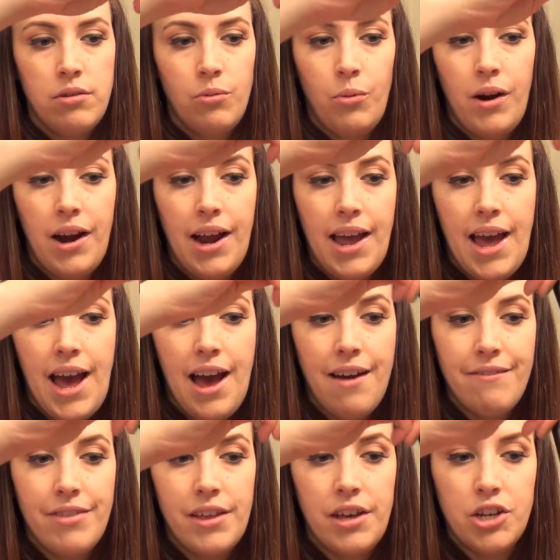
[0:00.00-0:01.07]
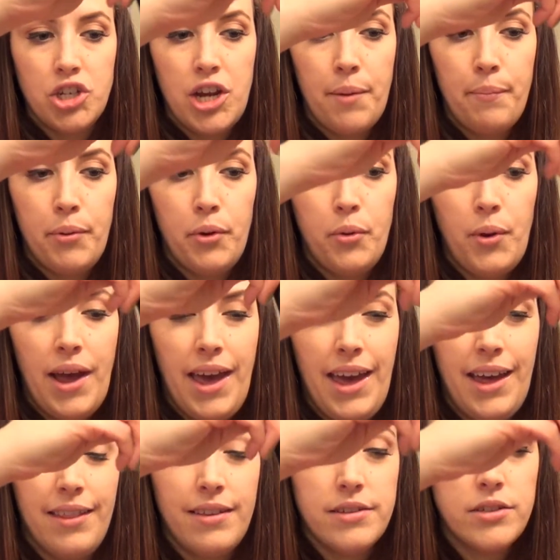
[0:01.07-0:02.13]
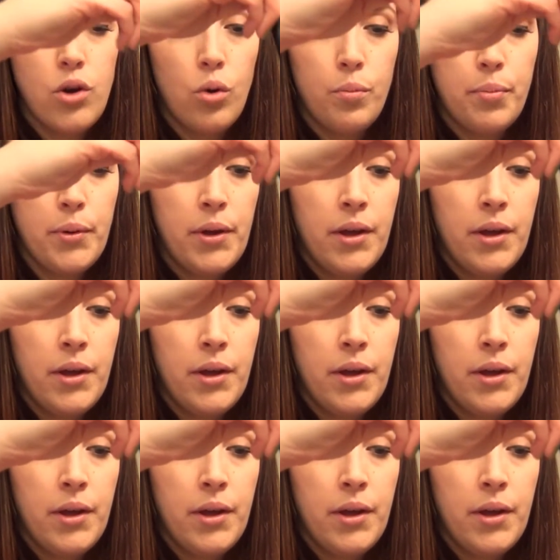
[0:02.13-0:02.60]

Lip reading: where I have the shampoo and the soap.